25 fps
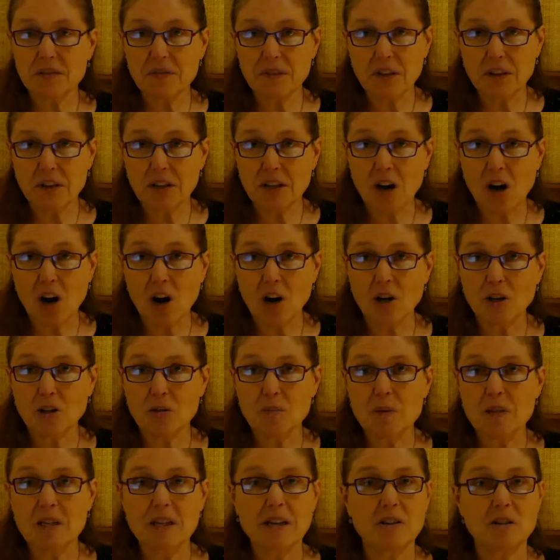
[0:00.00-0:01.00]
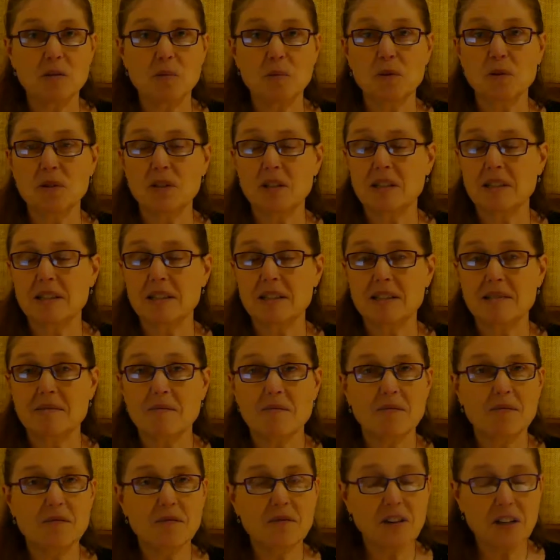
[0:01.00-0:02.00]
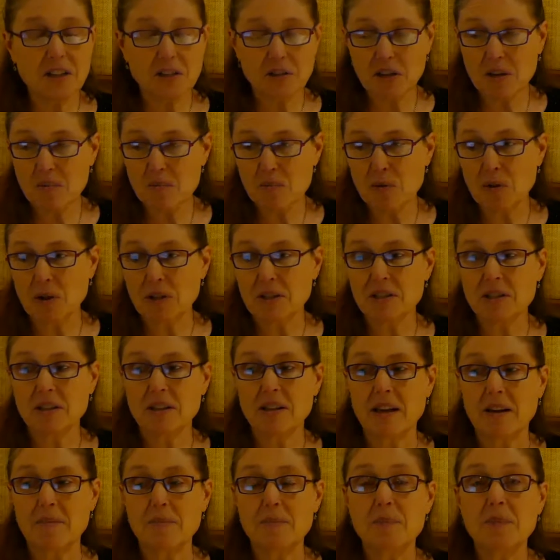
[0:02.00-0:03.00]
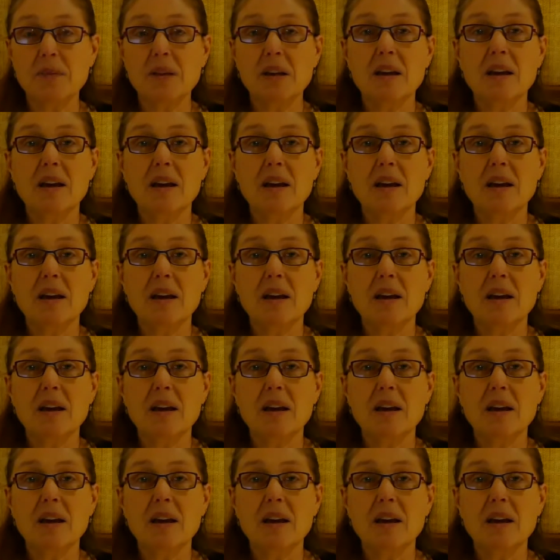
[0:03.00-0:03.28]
very hard because music is very important to them.